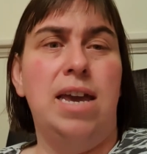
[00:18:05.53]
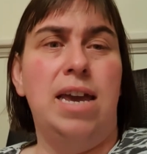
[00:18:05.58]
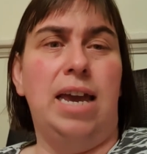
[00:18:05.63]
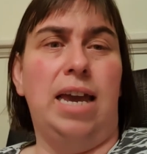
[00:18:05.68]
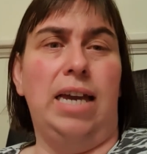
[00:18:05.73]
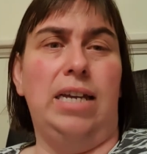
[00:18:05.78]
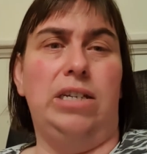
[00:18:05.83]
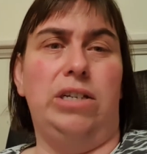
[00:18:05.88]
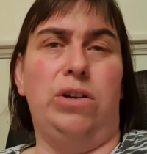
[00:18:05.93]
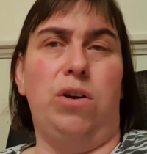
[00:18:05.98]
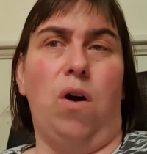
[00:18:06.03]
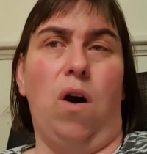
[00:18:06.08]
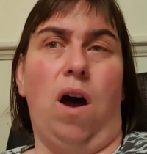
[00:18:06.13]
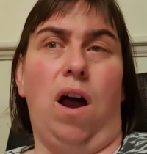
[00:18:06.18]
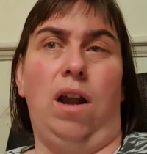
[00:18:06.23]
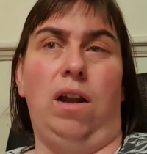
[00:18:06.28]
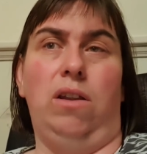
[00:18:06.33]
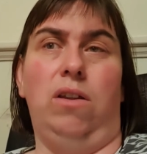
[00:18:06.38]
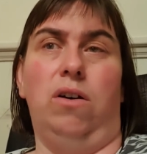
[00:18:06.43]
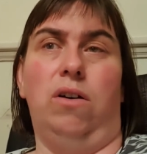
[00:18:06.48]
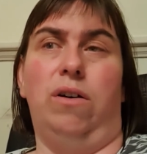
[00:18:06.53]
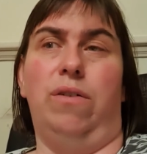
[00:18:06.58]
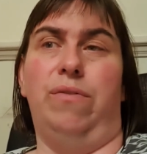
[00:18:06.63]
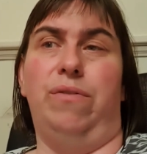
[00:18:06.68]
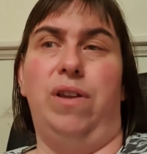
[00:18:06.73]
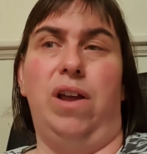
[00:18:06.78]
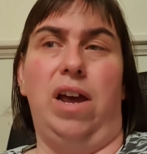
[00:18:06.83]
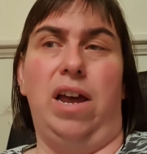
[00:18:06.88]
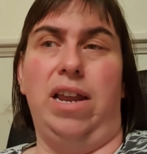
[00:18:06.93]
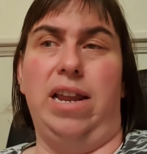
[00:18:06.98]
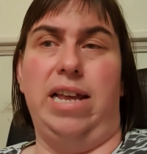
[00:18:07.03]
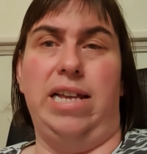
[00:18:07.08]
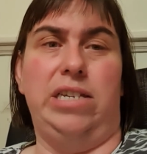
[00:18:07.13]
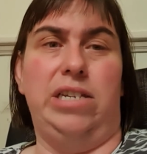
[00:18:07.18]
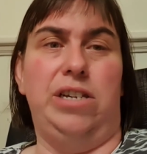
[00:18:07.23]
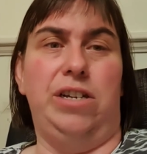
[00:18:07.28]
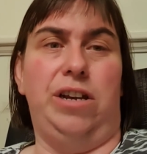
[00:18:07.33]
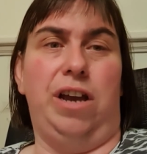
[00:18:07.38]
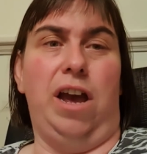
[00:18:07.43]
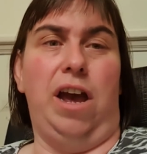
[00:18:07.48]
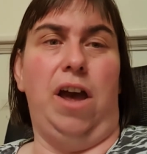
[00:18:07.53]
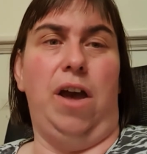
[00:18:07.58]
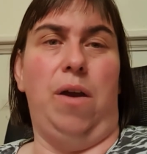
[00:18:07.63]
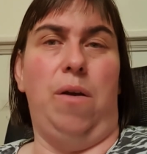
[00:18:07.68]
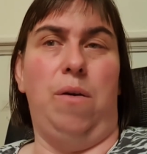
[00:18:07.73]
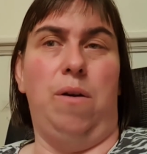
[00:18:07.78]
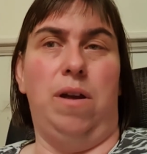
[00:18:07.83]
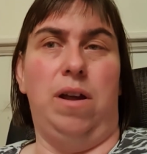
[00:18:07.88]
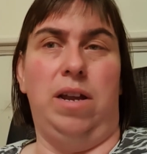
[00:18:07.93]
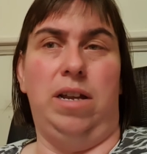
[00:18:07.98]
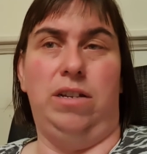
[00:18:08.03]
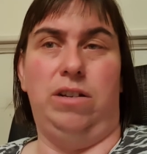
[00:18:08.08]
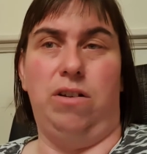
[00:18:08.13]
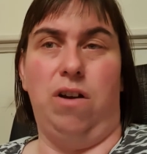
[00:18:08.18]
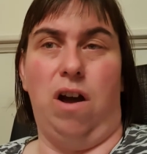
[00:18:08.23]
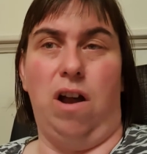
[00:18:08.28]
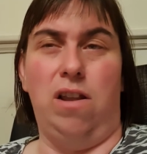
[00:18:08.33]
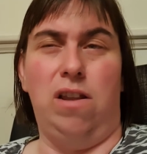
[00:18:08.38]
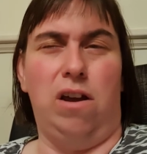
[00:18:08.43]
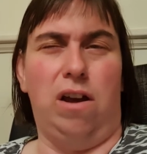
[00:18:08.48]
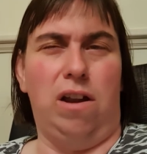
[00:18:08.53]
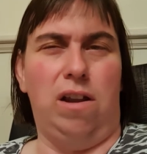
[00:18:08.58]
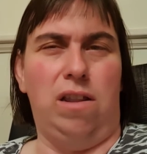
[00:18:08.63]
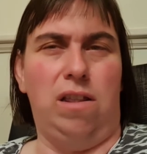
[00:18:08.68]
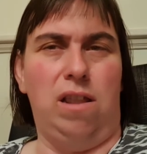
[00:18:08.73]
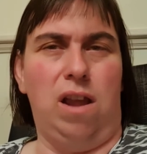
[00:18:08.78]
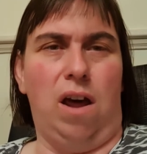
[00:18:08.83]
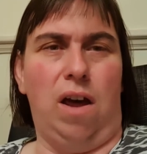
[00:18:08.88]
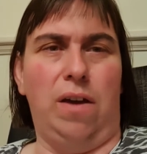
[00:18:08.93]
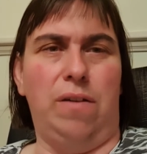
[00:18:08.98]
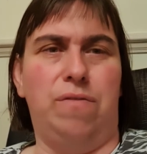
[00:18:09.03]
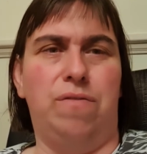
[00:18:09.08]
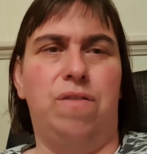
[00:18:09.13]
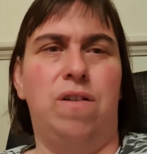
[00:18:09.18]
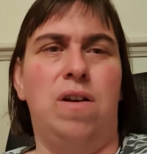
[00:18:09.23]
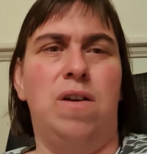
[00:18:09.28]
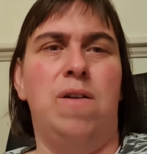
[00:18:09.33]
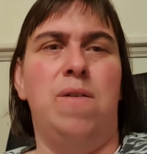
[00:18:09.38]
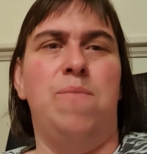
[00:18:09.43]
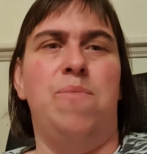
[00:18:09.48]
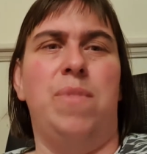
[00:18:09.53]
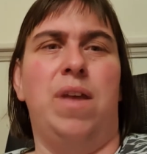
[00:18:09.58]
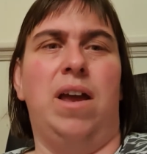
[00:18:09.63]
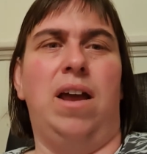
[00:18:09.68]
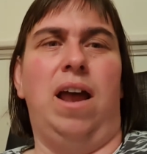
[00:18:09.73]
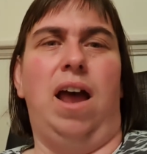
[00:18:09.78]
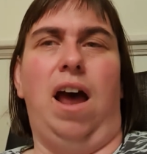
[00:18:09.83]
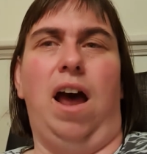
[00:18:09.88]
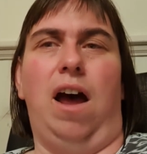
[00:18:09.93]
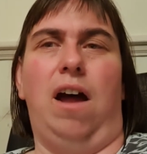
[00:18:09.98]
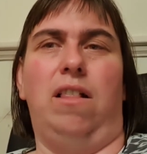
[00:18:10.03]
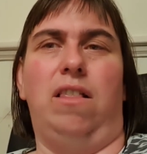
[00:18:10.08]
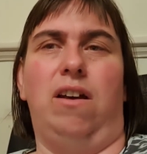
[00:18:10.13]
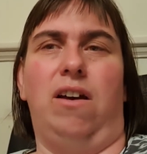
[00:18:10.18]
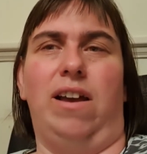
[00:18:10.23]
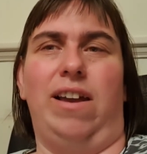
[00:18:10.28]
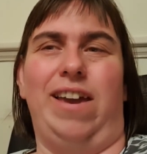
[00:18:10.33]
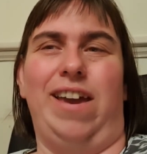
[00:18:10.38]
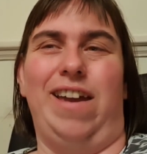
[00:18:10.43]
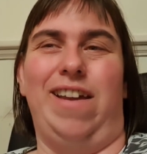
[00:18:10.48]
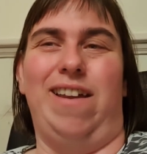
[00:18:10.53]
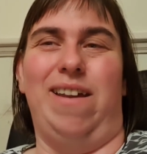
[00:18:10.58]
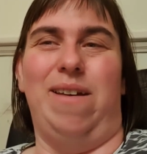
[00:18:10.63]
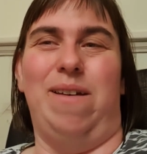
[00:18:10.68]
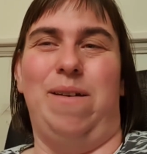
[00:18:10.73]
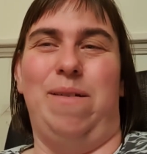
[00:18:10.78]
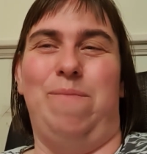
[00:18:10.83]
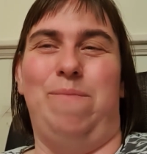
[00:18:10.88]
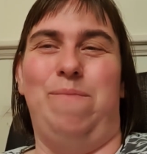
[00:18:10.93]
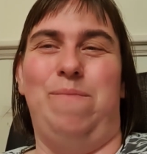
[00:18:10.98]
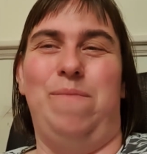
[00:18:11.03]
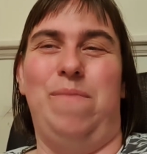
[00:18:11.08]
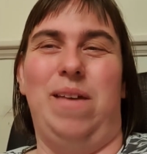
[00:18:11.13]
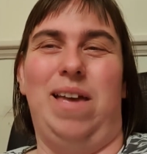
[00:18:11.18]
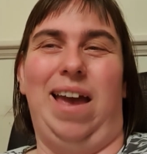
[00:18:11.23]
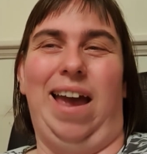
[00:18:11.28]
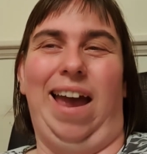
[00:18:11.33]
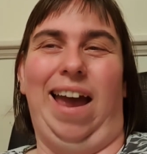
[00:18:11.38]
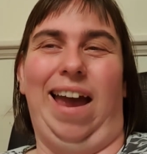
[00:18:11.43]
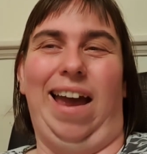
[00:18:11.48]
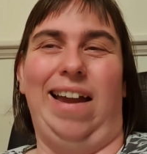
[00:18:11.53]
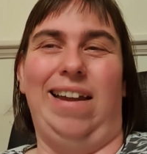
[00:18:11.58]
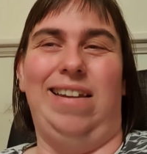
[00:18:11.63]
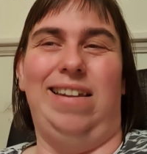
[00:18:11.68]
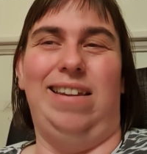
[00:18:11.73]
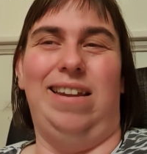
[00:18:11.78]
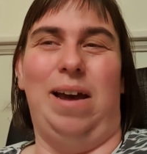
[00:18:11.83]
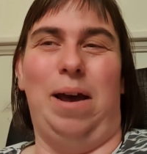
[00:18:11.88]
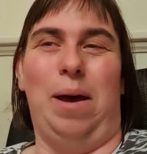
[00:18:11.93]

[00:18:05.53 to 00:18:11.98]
He's got a lot of learning to go. He's got a lot of life, like in him, and